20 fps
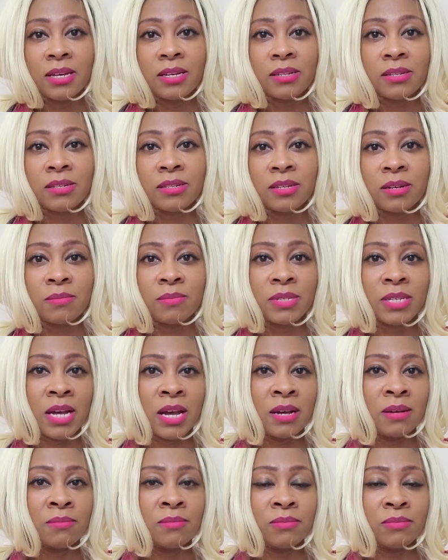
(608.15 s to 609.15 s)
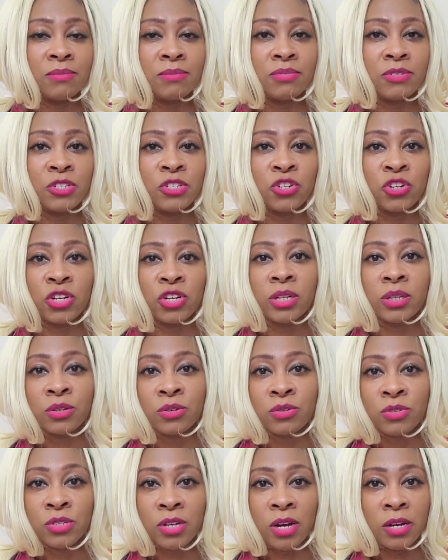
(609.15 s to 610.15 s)
Sometimes you're going to
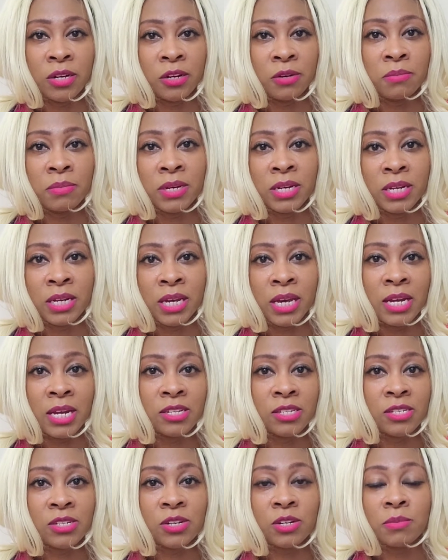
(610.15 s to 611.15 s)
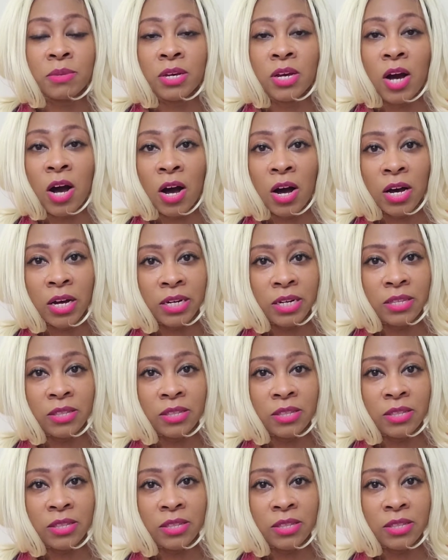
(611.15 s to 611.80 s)
lose all your money and it's going to be gone,